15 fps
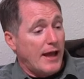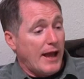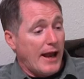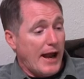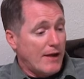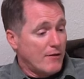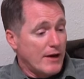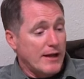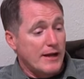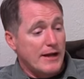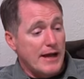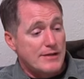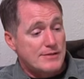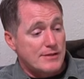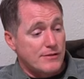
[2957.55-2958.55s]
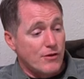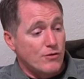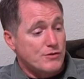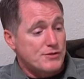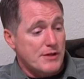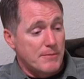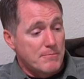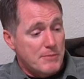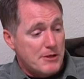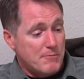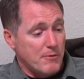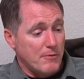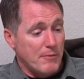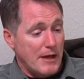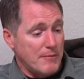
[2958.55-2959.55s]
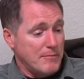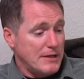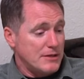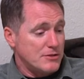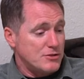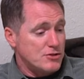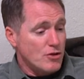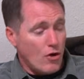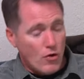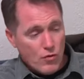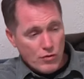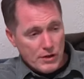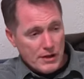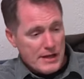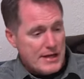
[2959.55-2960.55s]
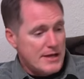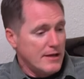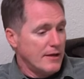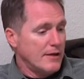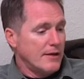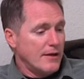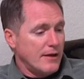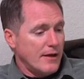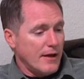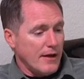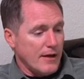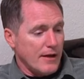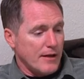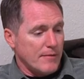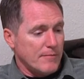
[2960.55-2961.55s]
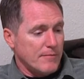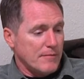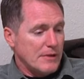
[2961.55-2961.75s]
And I recognize that though some people might be totally uh,